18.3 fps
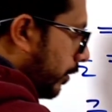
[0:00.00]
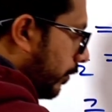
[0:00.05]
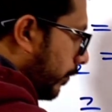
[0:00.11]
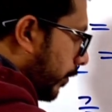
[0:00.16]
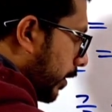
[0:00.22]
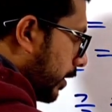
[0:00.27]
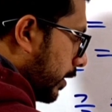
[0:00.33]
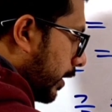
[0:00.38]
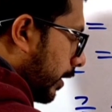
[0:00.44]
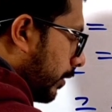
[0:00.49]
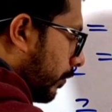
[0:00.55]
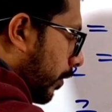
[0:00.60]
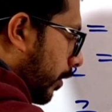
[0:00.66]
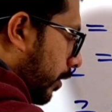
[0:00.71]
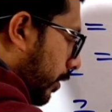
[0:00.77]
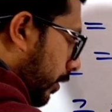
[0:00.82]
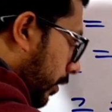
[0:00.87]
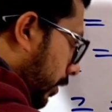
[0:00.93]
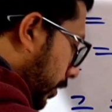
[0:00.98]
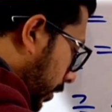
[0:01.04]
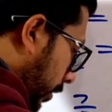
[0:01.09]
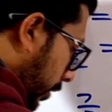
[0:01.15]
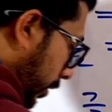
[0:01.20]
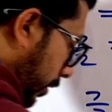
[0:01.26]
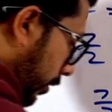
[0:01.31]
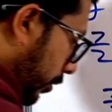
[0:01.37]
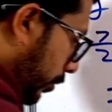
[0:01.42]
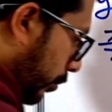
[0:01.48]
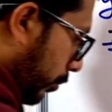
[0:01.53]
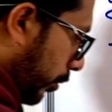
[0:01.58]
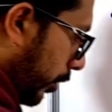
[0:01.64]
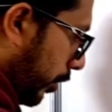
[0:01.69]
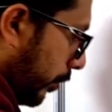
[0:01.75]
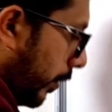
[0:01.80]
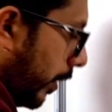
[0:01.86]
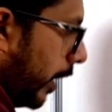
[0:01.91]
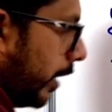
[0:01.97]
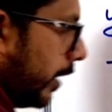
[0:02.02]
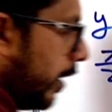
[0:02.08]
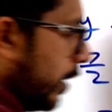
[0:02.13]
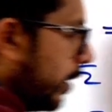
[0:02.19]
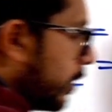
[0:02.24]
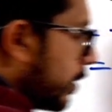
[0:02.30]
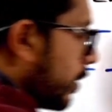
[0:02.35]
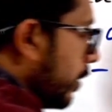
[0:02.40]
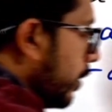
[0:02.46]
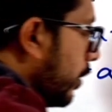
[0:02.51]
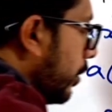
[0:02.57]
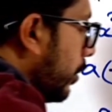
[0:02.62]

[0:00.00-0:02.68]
What is that one? 2 into a is